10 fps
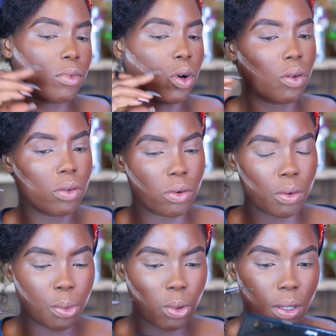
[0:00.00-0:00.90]

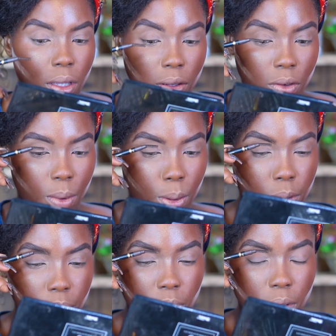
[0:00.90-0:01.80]
contour more, in case you were
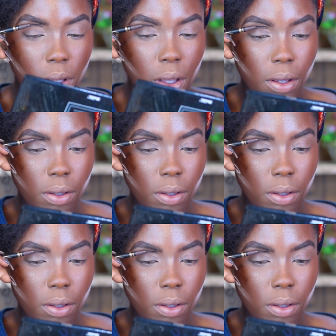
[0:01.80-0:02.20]
wondering.